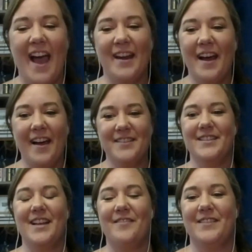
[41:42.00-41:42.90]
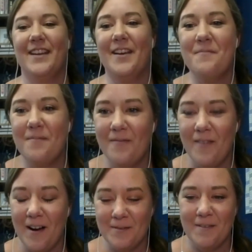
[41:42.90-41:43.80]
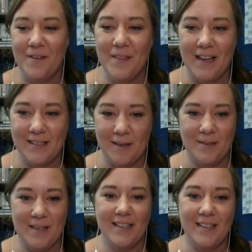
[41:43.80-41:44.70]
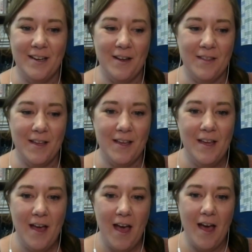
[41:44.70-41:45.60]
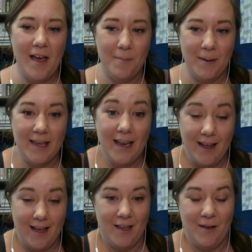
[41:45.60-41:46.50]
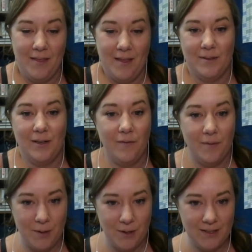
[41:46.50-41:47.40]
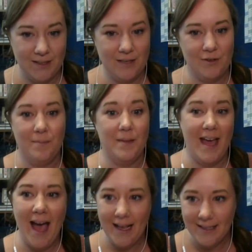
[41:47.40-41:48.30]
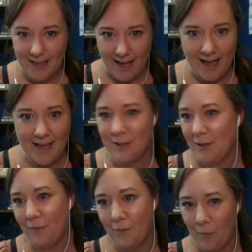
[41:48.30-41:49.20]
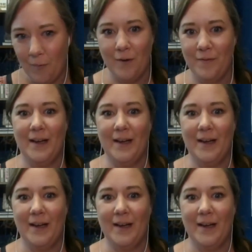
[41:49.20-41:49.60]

And I just have to, whilst we're on that subject, I know that at the beginning there was a lot of imposter syndrome there, as there is for all of